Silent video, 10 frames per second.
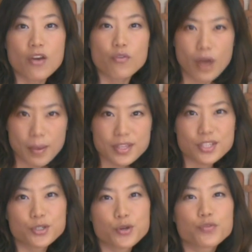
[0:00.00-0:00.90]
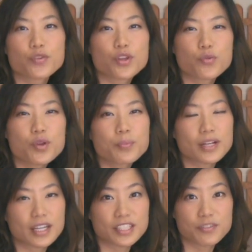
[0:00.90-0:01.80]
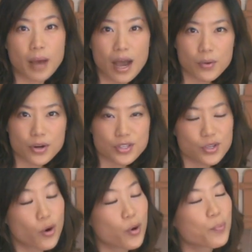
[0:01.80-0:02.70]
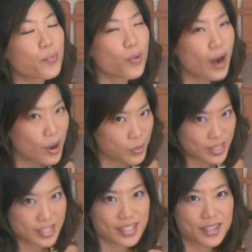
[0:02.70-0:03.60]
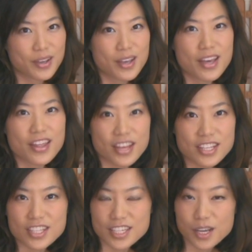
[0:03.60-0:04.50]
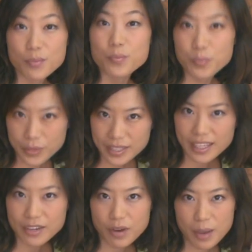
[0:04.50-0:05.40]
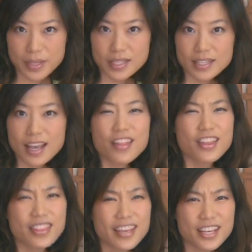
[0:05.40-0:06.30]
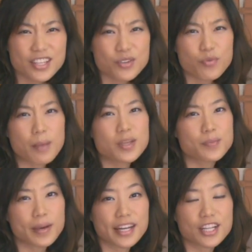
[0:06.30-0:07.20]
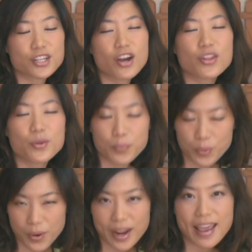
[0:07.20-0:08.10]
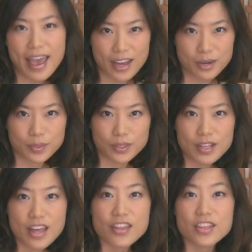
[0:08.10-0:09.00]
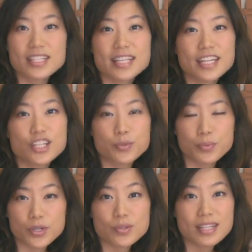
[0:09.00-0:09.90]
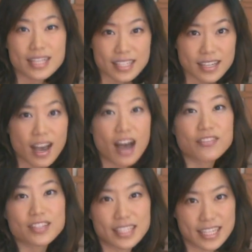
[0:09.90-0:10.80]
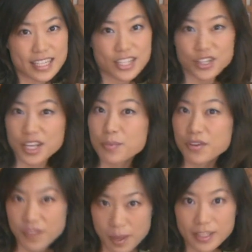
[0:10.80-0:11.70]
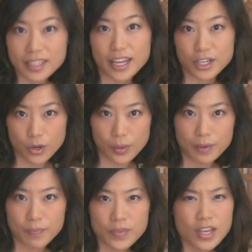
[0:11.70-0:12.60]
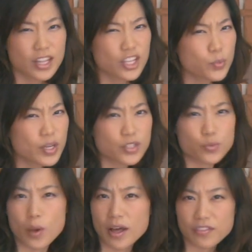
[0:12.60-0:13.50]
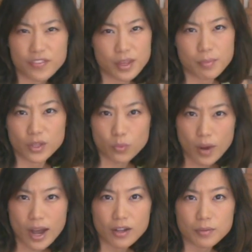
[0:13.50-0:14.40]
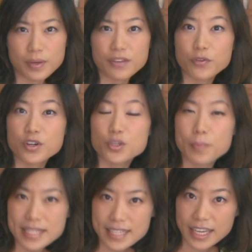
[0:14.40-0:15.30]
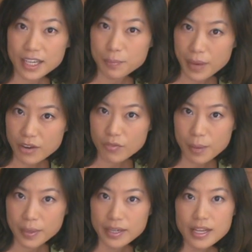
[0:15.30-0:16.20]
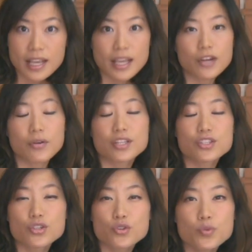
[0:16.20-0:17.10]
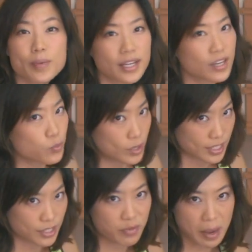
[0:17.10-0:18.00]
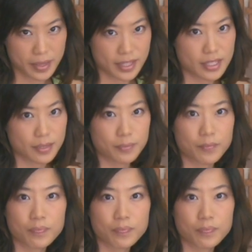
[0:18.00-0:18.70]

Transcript: Rabbits are known for their reproductive powers or prowess, thus the term breed like rabbits. The thing is, rabbits by nature are the prey animal, thus they need to produce litter after litter to keep their family line going. This works well for them in the wild, but for a domesticated pet rabbit, it creates too many unwanted rabbits.